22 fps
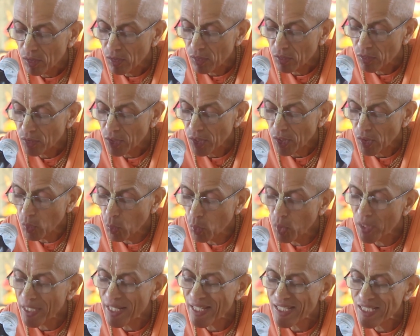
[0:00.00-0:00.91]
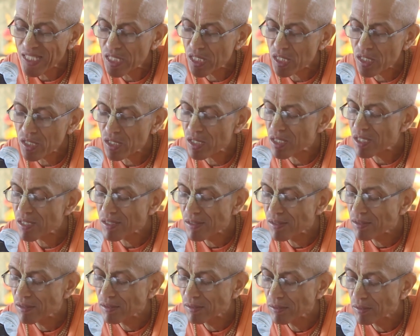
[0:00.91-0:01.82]
the oldest
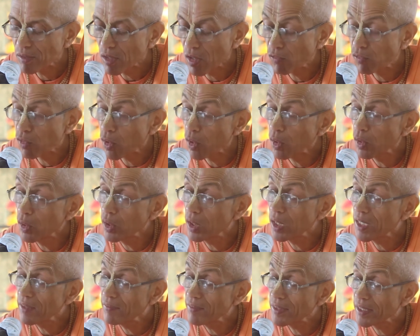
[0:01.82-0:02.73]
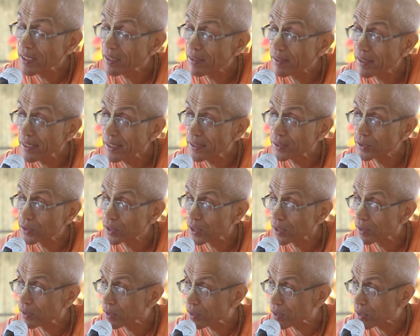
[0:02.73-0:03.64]
of all living
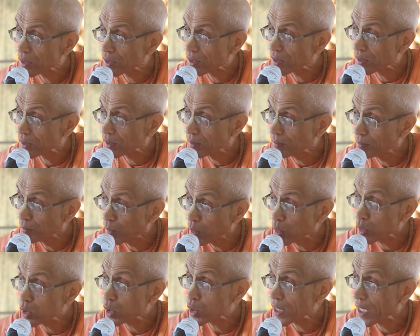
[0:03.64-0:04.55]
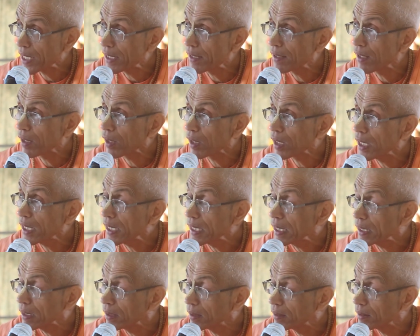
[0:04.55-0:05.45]
creatures, most
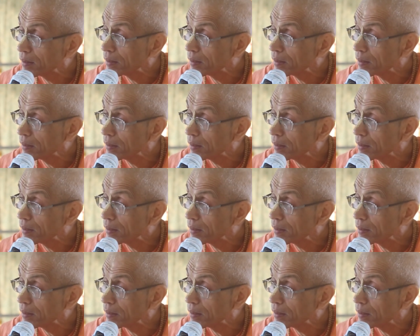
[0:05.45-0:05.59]
elderly